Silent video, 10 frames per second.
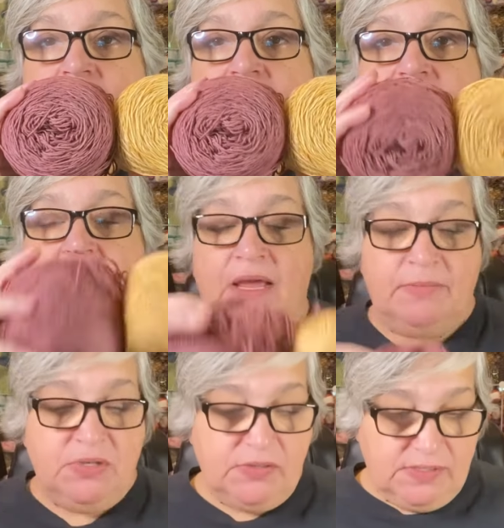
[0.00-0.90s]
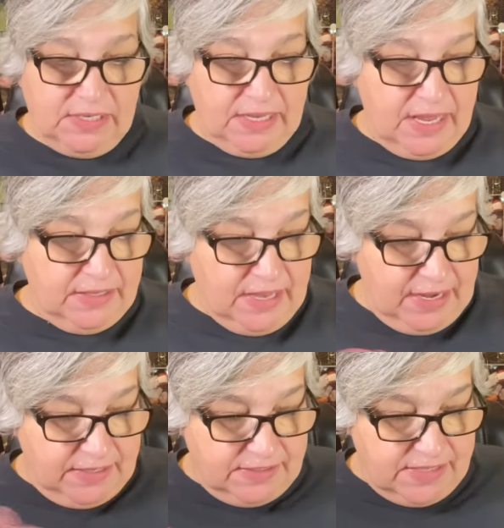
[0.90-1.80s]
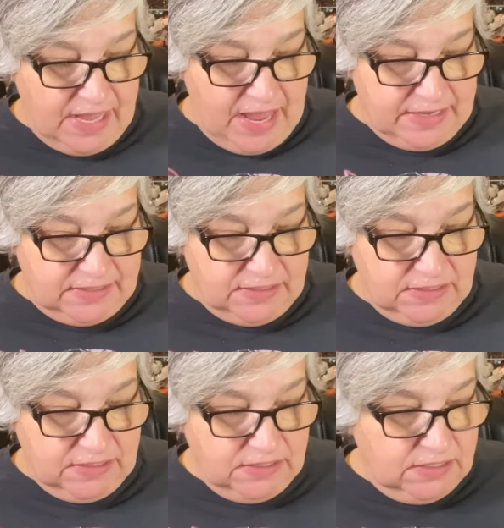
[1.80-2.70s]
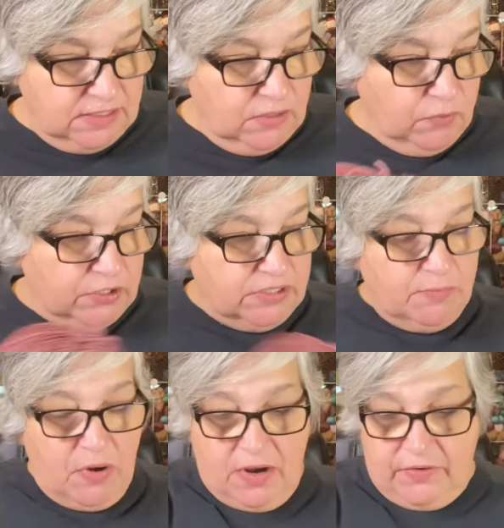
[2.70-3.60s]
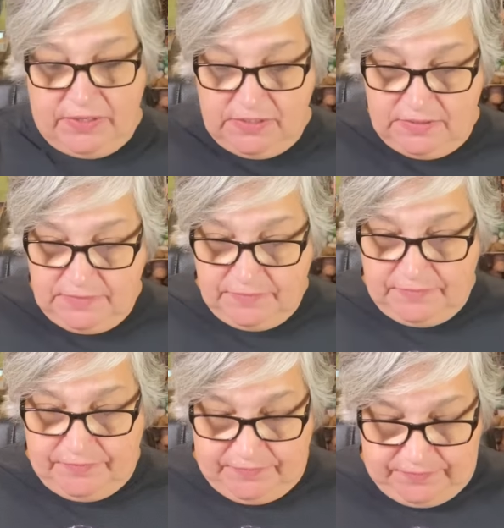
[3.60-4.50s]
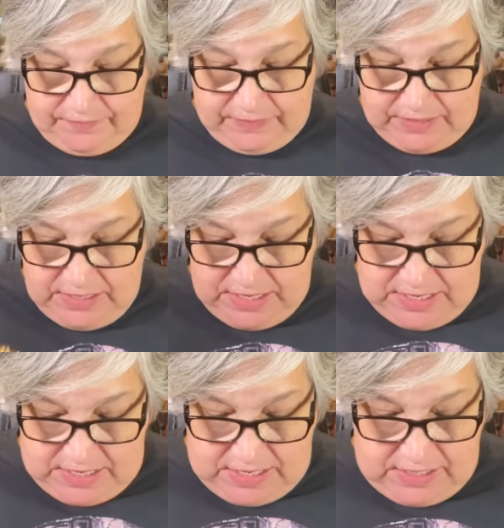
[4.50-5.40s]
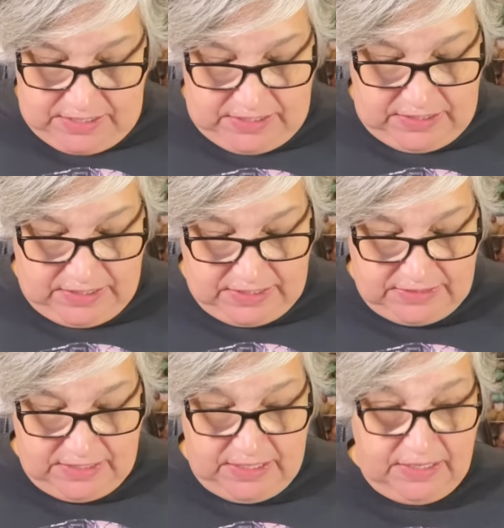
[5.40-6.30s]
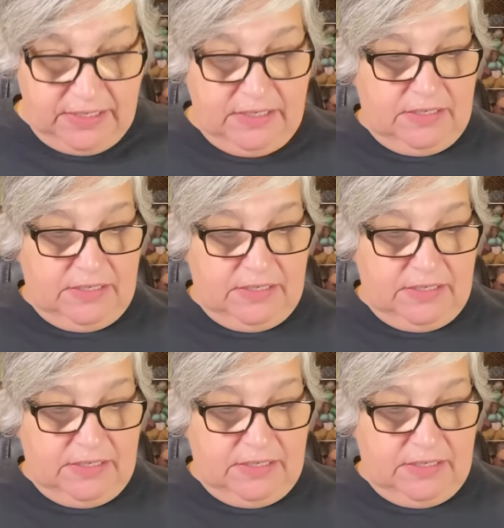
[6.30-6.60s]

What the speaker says: that I'm using, and that is that works in progress. I think that's it.